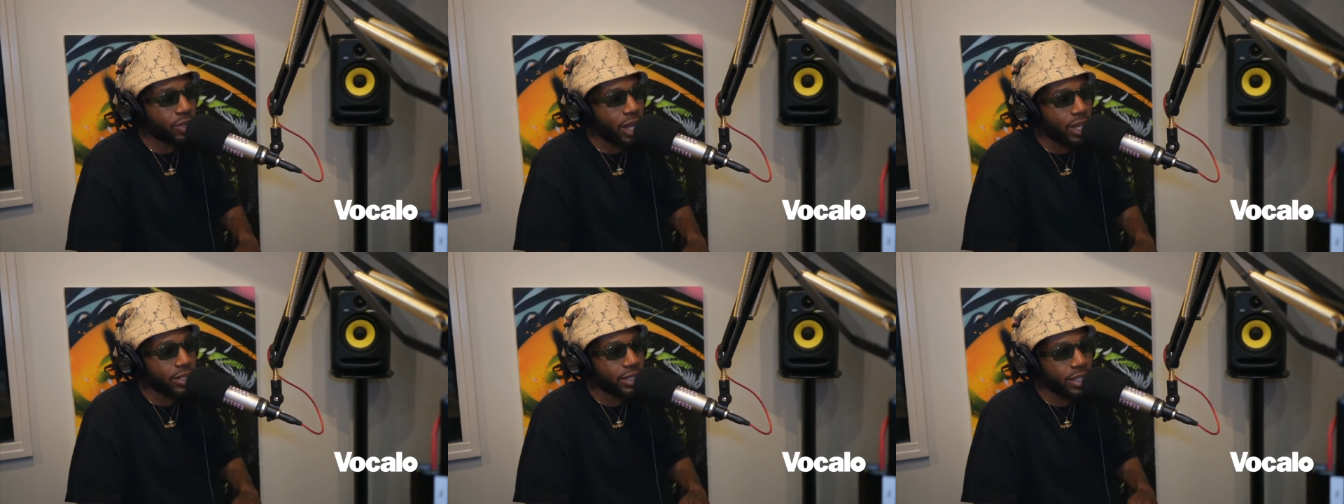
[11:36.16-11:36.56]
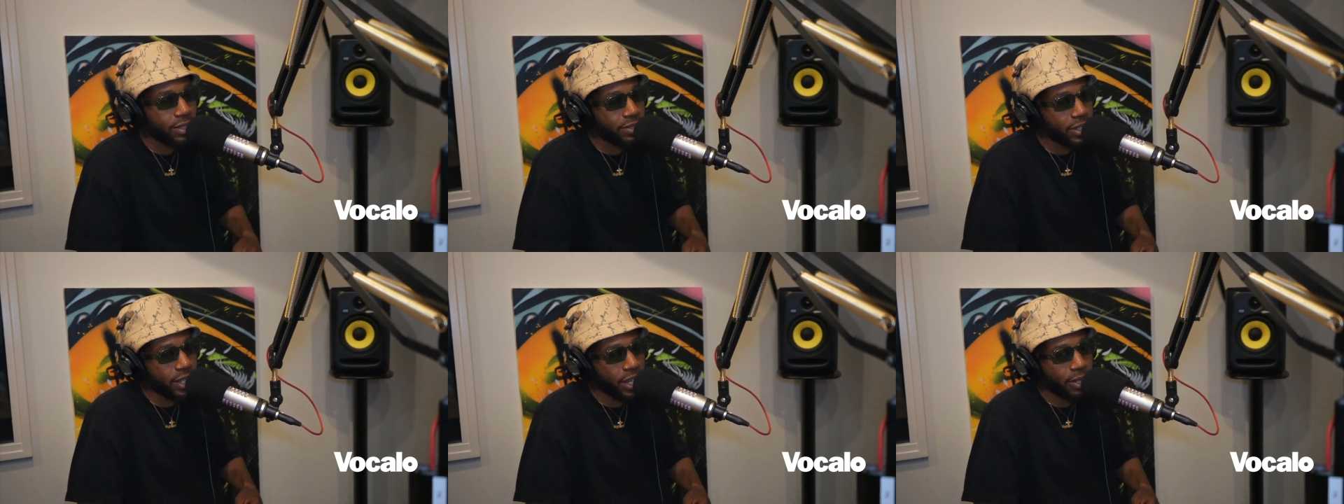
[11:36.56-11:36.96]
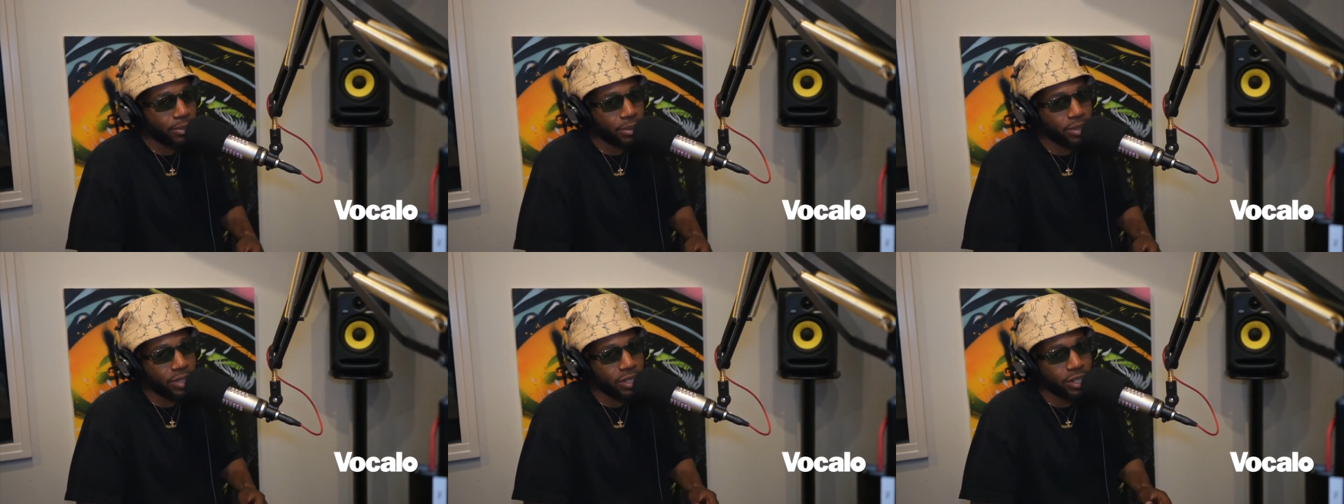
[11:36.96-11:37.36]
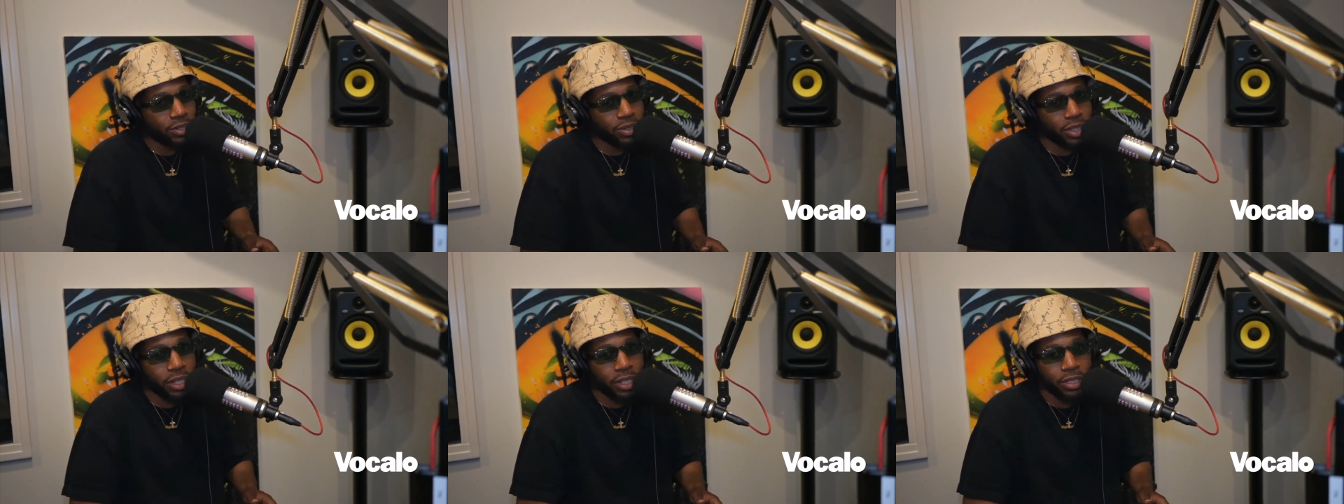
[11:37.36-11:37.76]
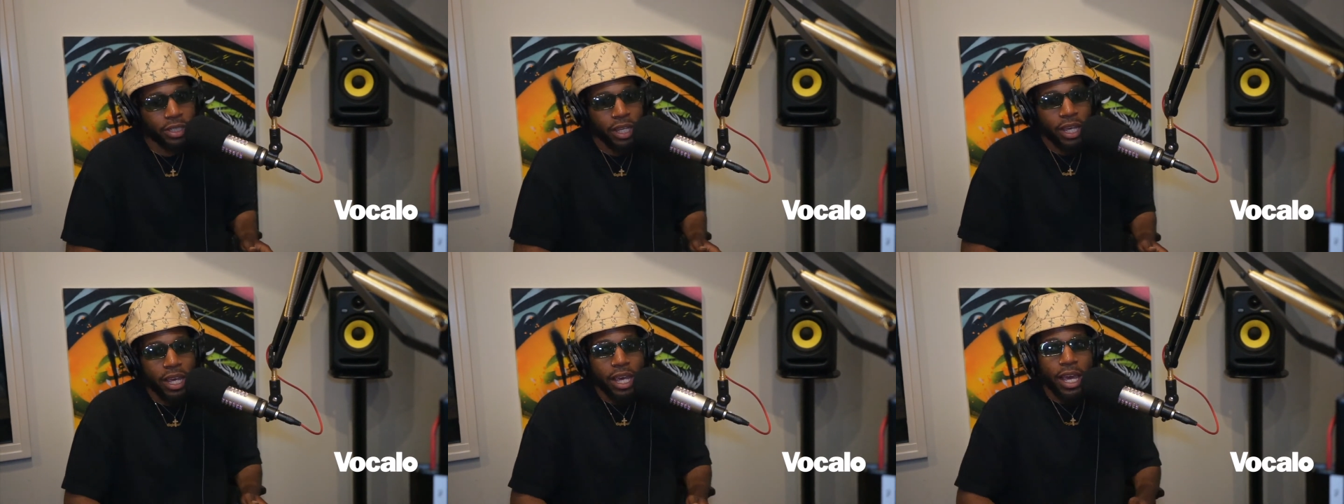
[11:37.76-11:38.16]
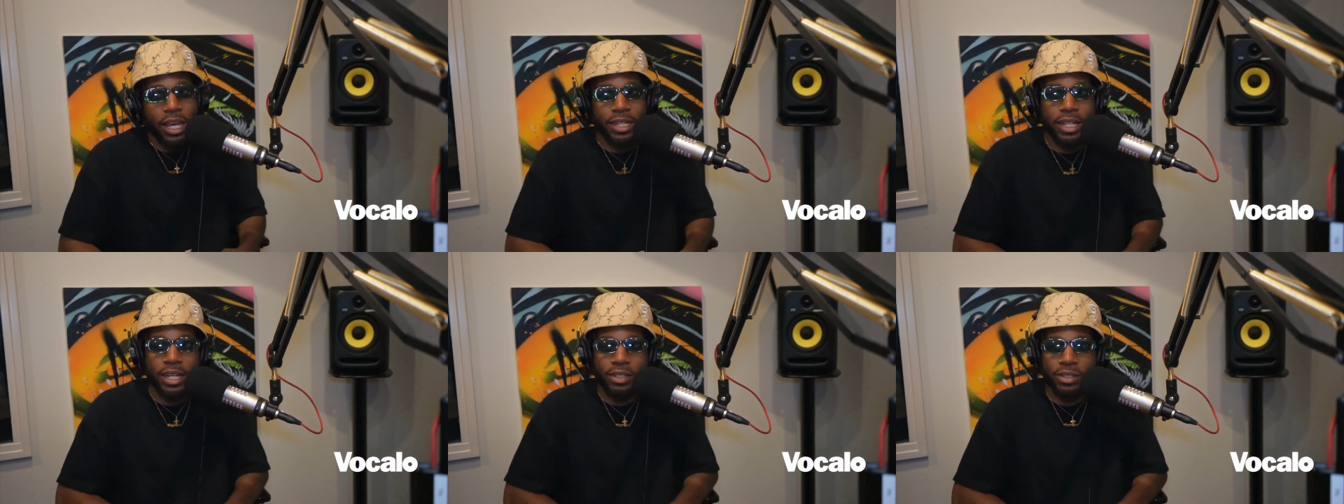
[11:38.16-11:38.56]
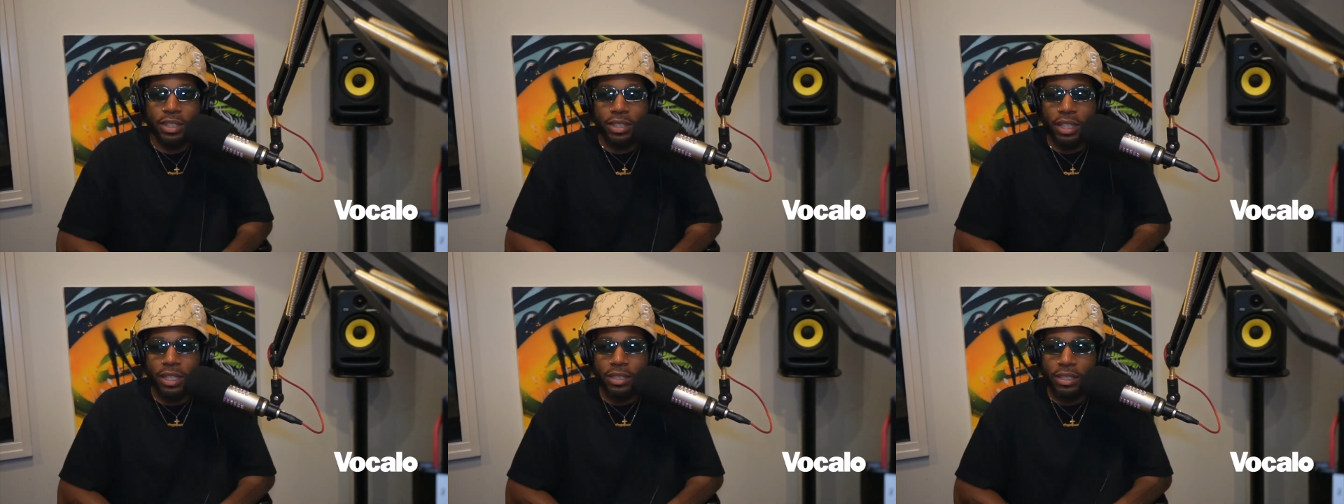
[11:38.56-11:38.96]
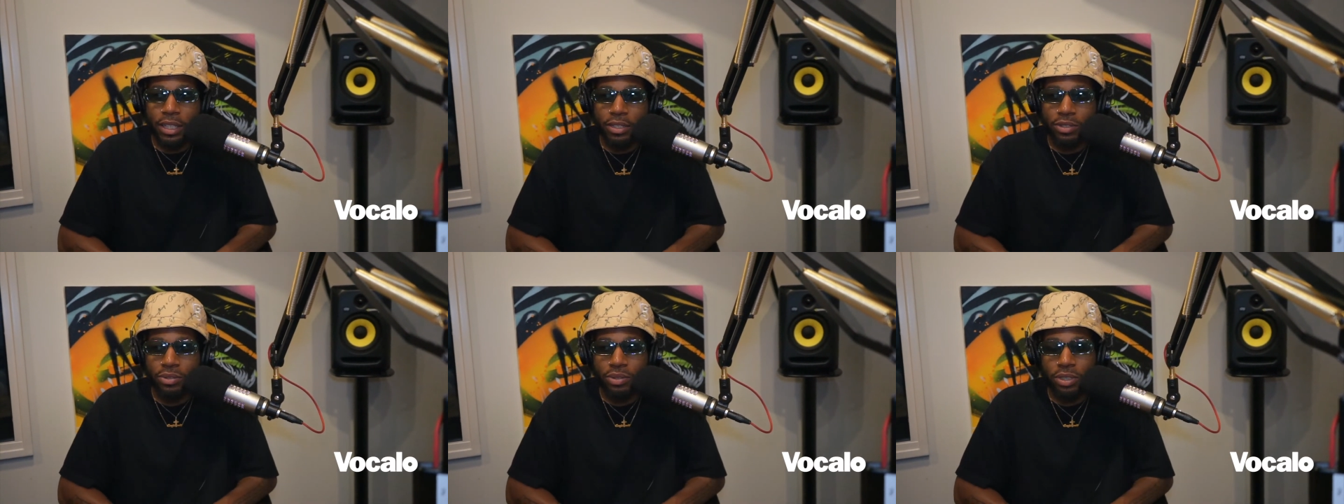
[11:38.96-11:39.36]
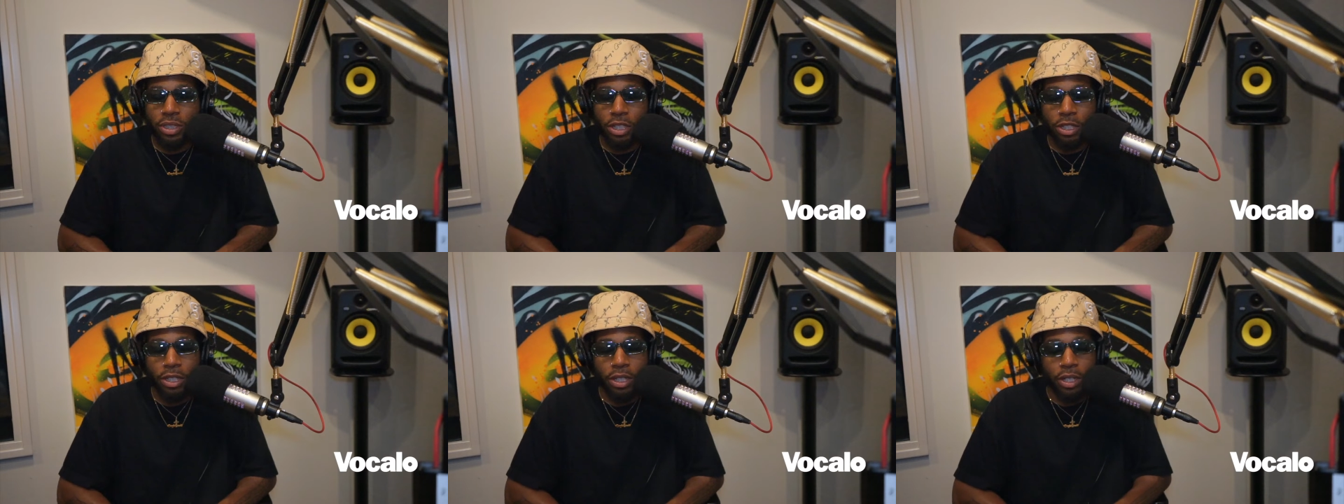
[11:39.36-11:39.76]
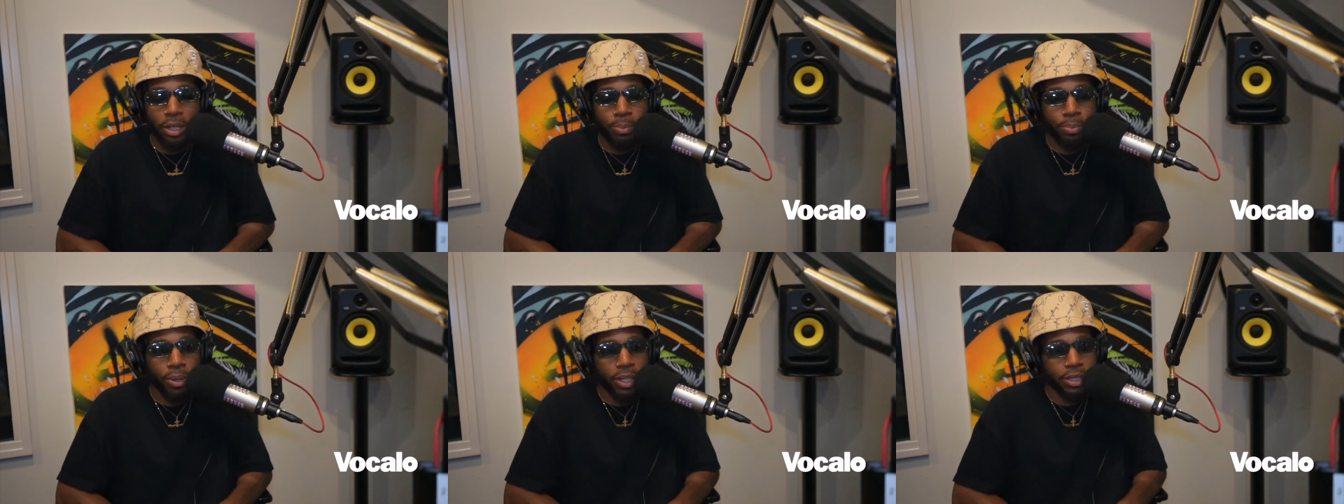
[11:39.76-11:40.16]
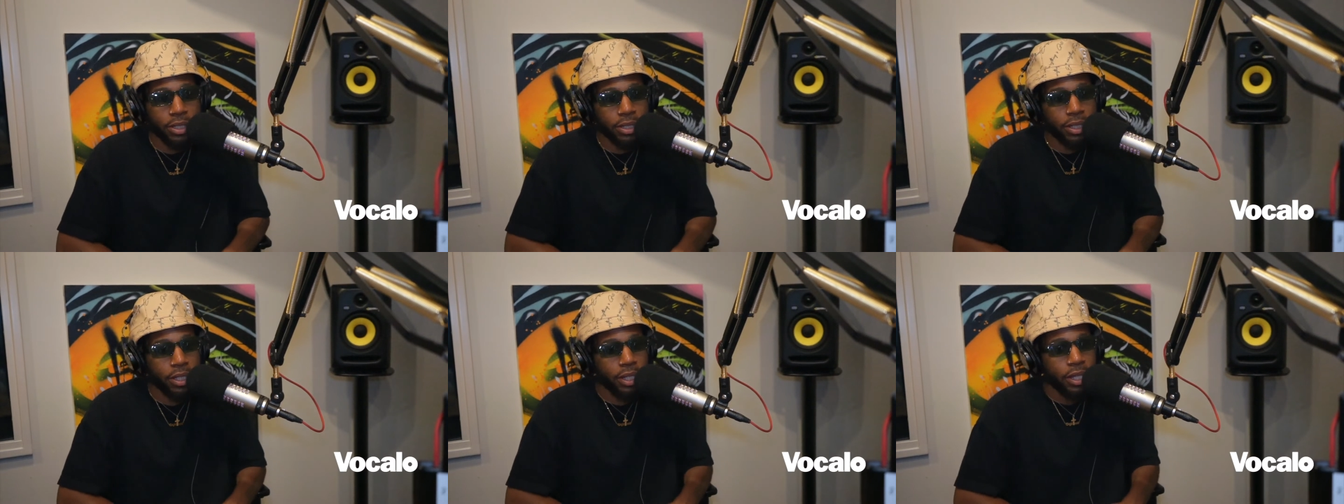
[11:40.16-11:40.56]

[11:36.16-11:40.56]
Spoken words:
ourselves accountable to those things. And those are things that you see present